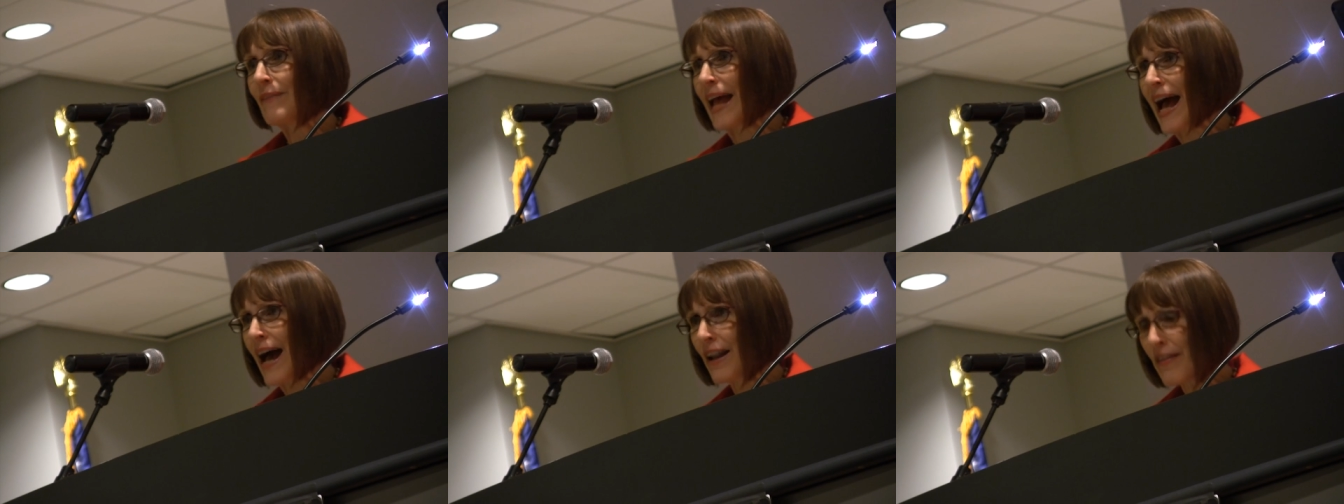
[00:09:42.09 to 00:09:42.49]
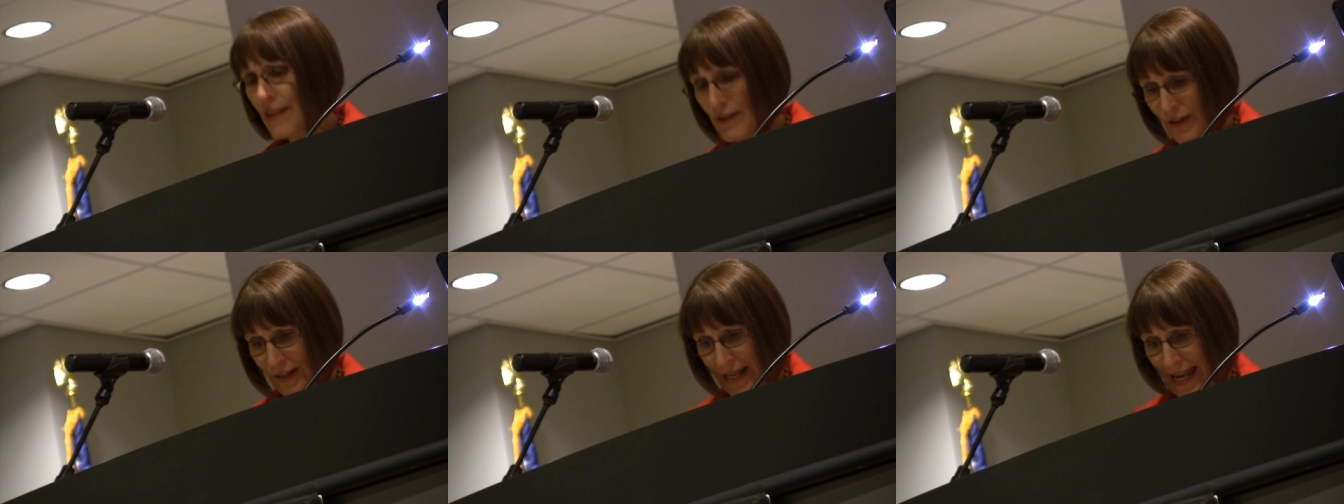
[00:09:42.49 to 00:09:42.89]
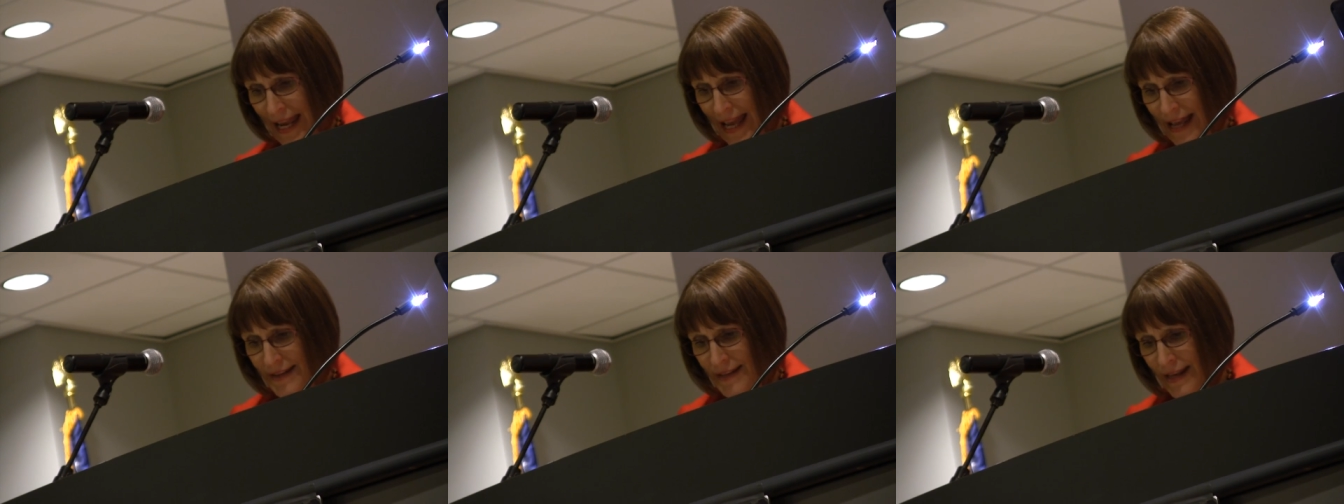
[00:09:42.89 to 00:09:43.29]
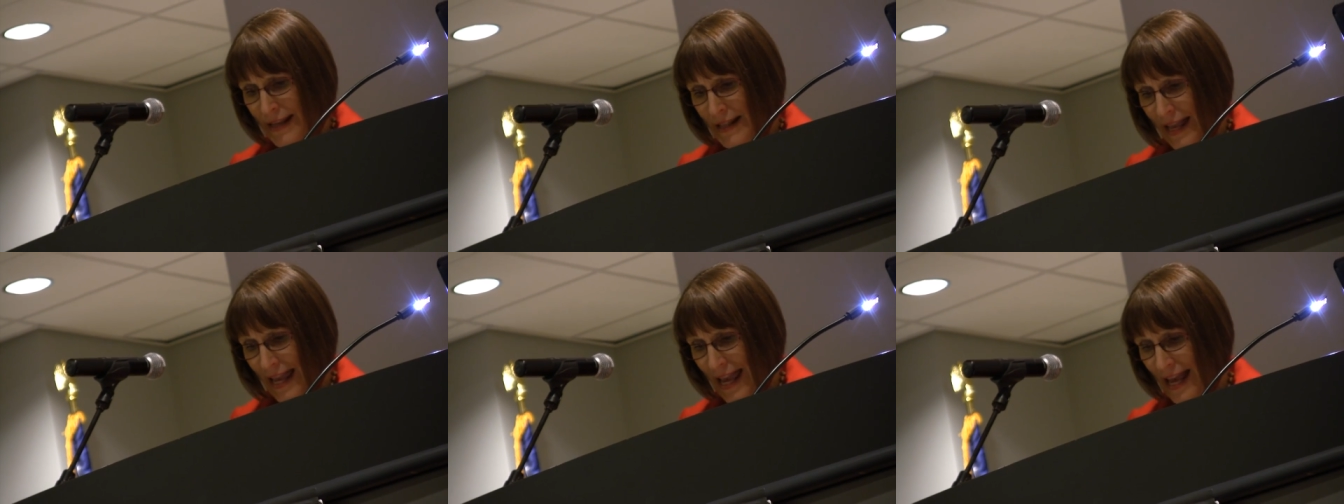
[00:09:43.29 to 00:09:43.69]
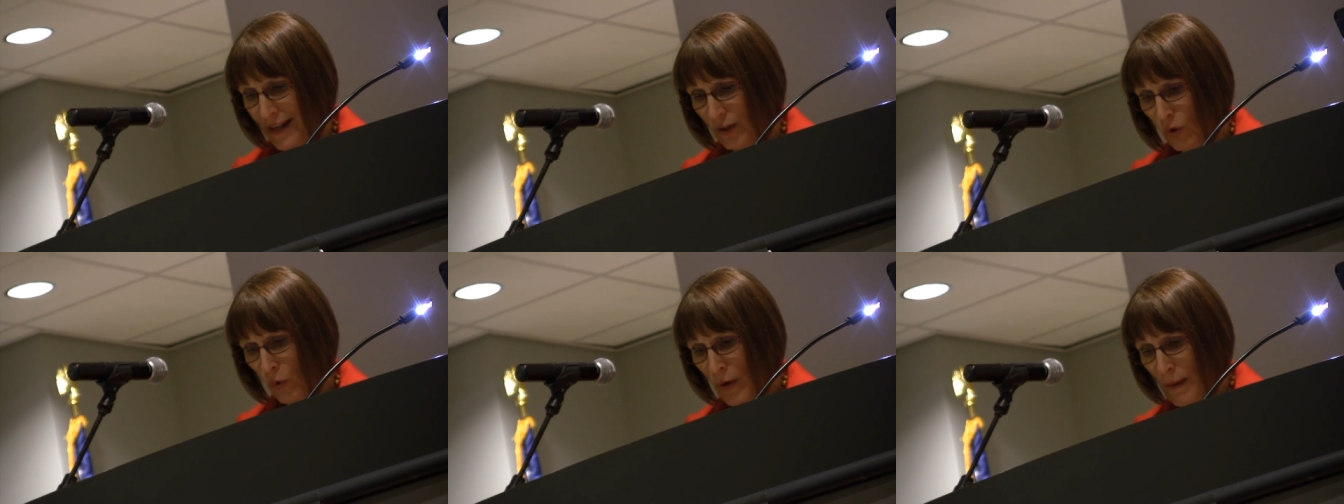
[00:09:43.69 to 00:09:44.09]
out of their land
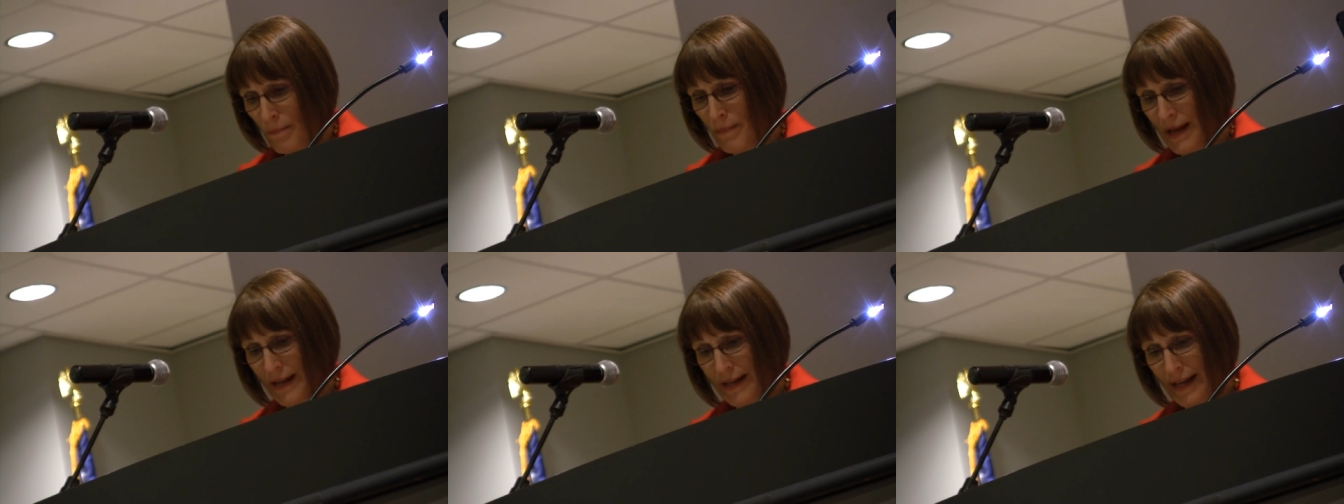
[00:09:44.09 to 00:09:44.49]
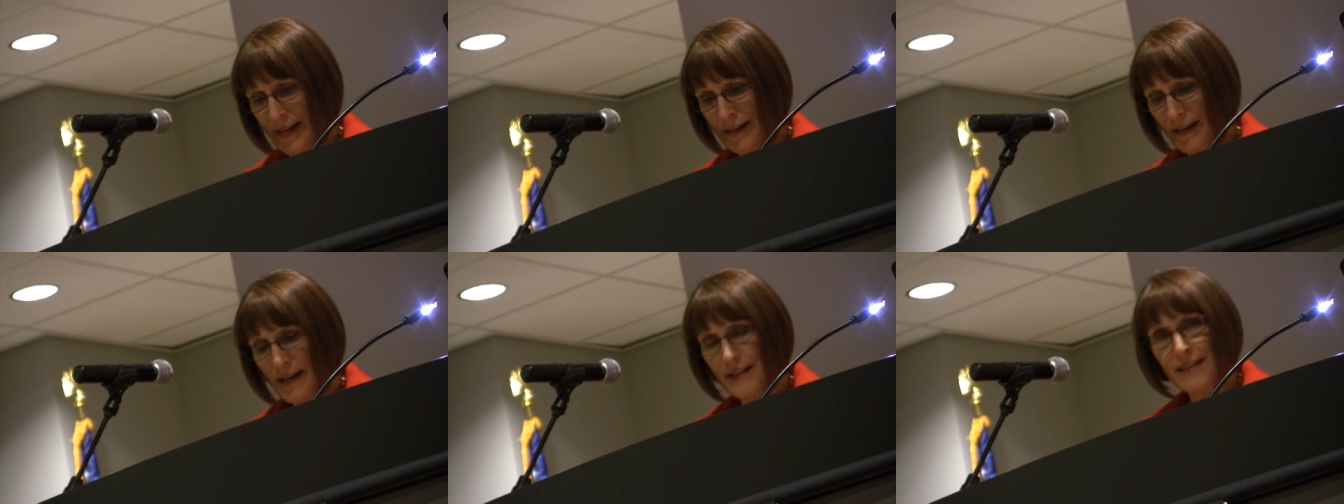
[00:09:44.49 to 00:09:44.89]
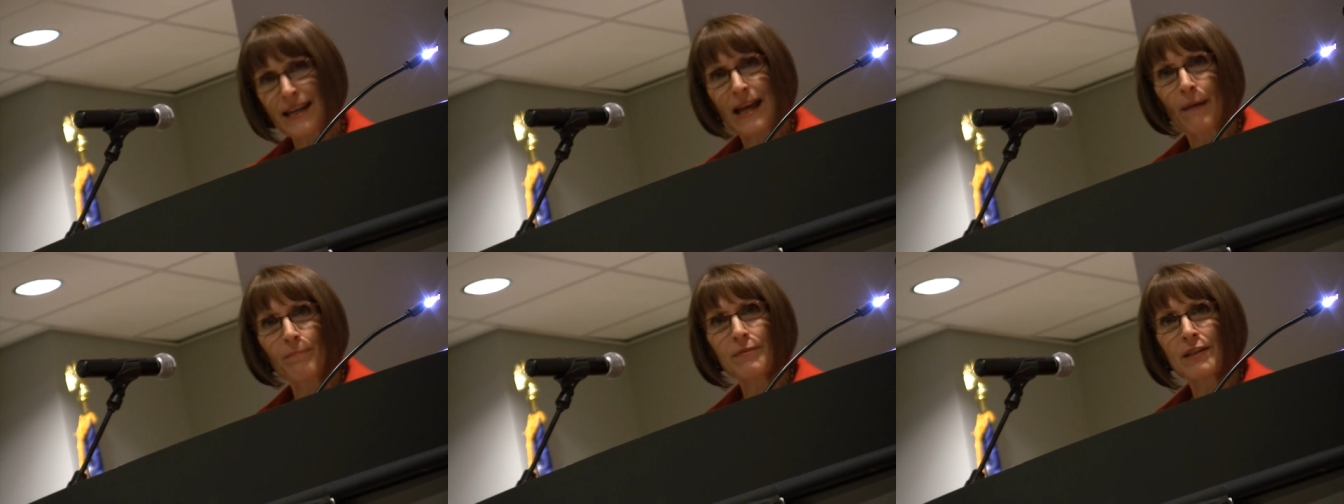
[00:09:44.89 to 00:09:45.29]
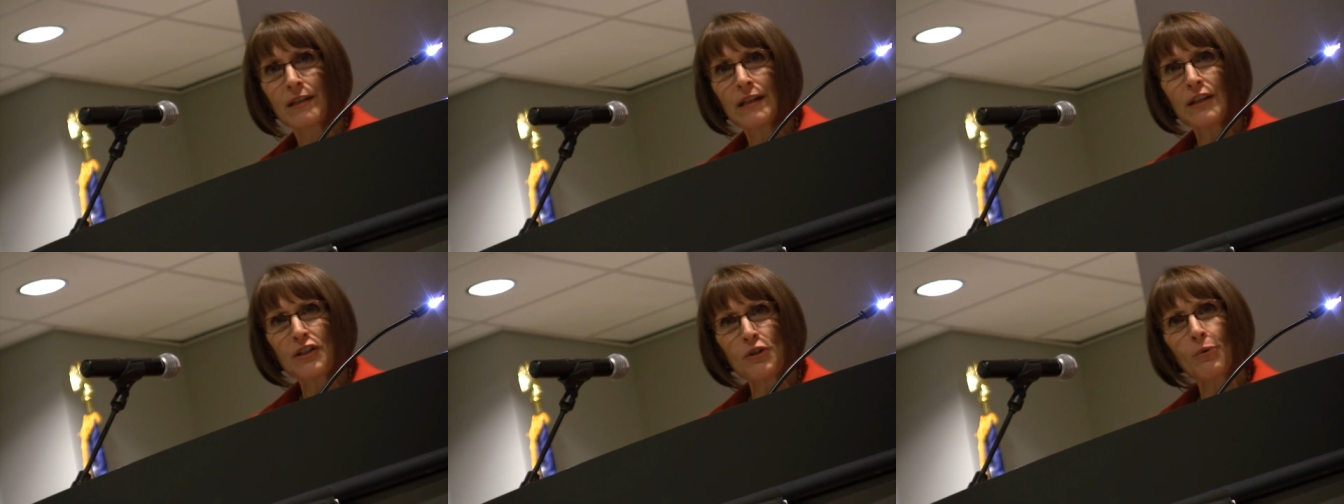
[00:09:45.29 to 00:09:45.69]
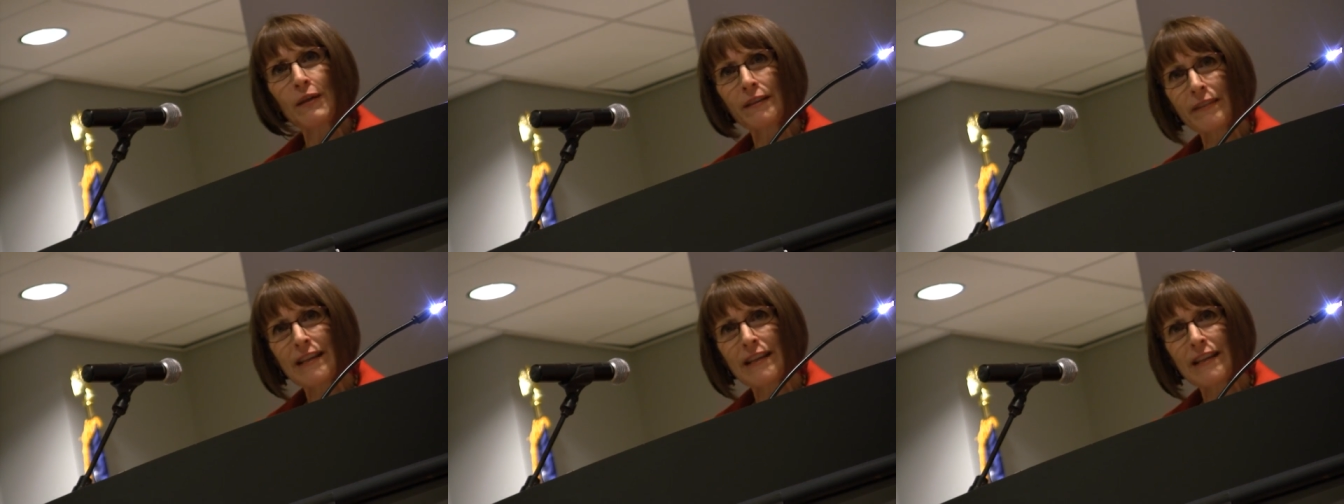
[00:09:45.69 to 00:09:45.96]
and equipment in an attempt to at